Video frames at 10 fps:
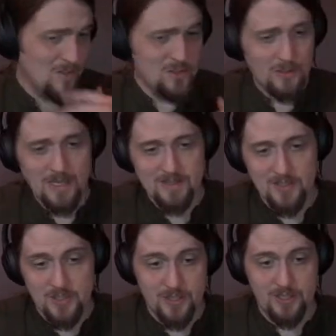So he had the
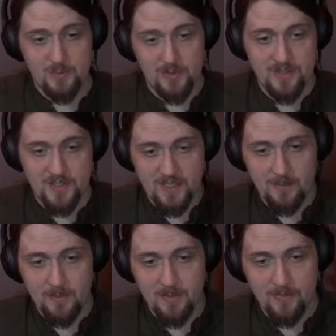strange prince
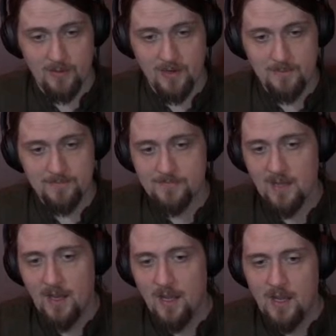summoned before him
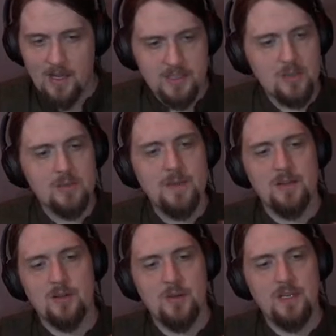and told him how
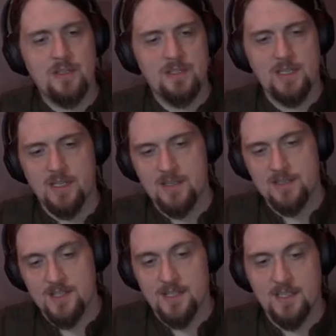the queen had taken a
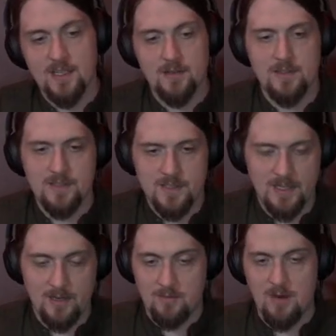sudden illness
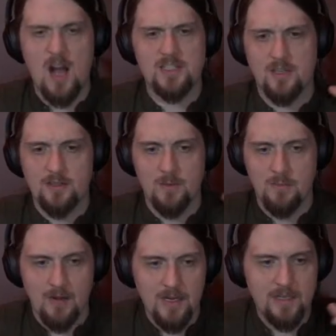that had wrought on her
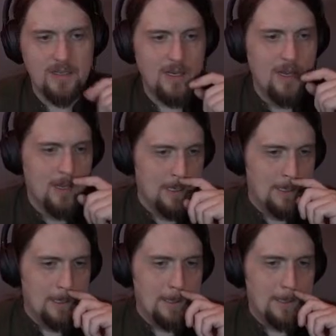brain
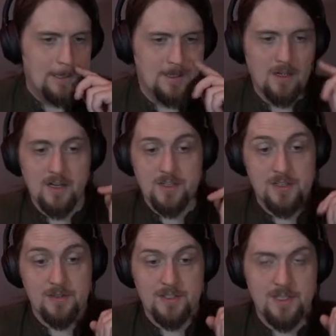and it
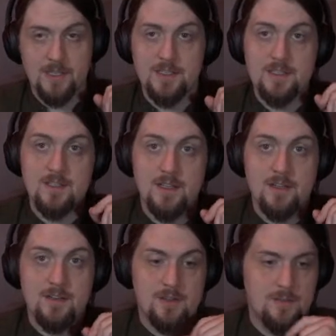caused her to take a
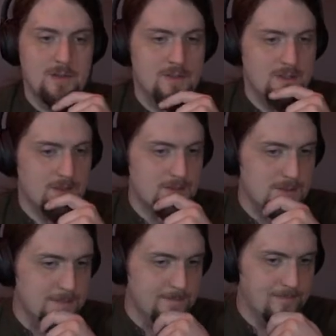dislike to the princess.
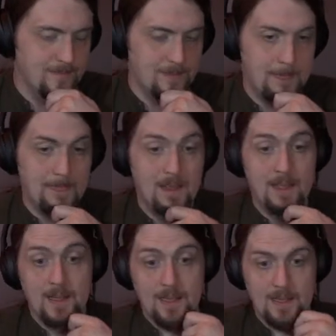
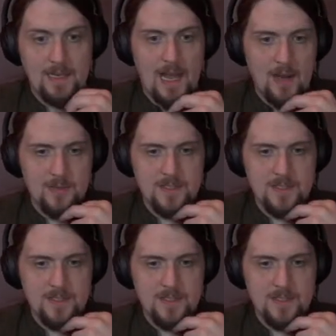And how